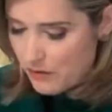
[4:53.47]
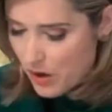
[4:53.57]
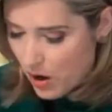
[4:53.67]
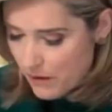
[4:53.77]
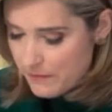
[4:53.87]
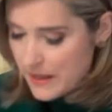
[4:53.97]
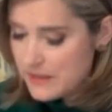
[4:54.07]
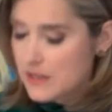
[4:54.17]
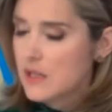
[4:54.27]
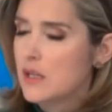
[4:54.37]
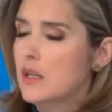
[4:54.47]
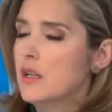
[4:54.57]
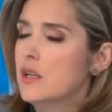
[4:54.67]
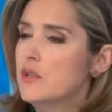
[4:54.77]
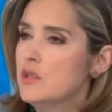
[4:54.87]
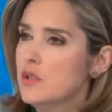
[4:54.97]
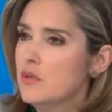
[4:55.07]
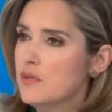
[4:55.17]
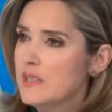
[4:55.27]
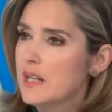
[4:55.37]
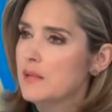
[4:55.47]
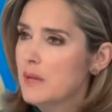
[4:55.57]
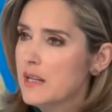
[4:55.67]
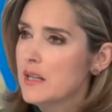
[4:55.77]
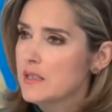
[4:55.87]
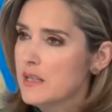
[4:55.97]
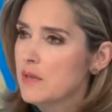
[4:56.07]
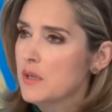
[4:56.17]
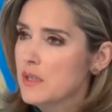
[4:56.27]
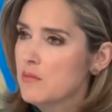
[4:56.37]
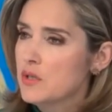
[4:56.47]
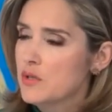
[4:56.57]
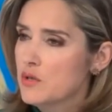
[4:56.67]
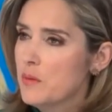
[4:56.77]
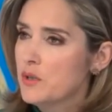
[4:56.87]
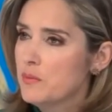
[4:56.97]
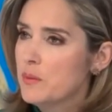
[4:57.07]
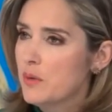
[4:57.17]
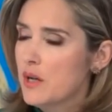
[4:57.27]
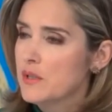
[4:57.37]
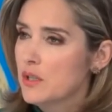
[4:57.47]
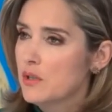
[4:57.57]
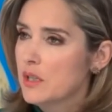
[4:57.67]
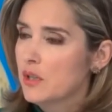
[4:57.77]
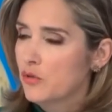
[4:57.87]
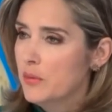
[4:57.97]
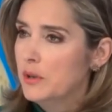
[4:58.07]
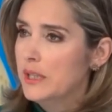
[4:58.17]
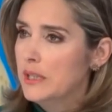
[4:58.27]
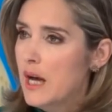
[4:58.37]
of office. Do you stand by that statement that Mr. Trump could be prosecuted and criminally